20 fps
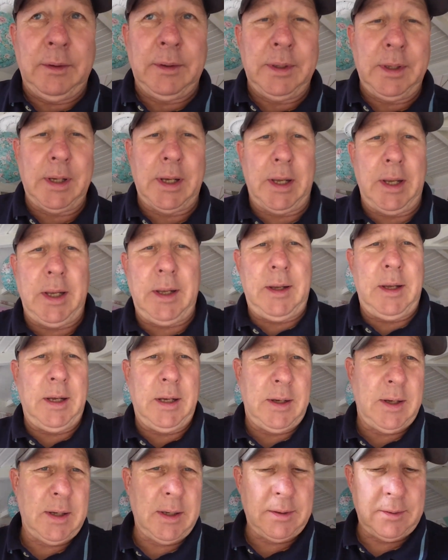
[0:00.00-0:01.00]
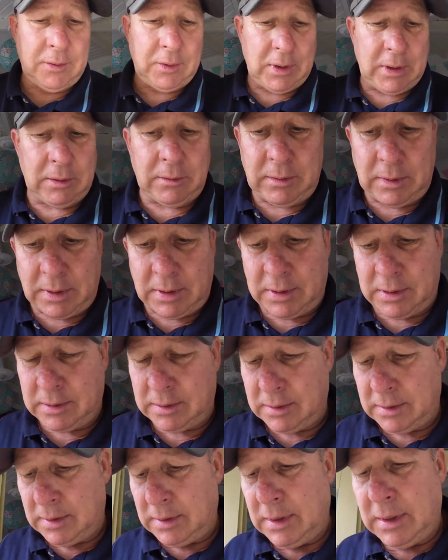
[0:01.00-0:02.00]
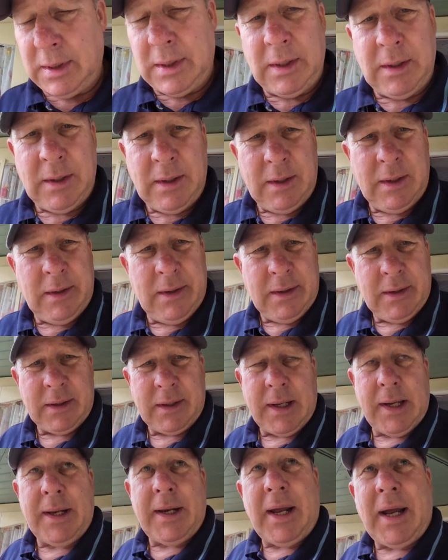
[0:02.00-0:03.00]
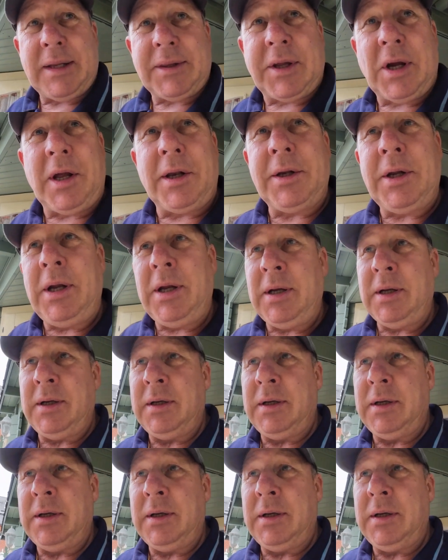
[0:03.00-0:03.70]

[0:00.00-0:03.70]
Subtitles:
Yeah, so get that done.